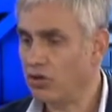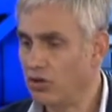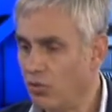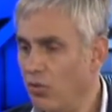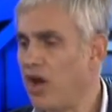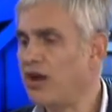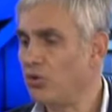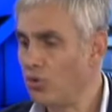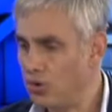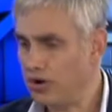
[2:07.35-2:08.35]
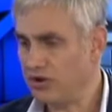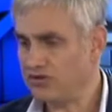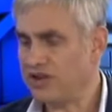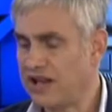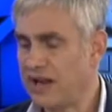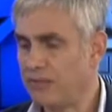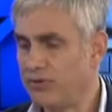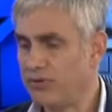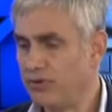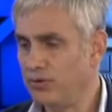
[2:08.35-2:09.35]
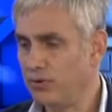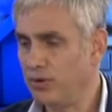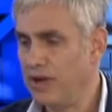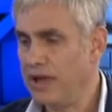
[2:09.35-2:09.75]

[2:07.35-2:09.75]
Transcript: the right audience to come through.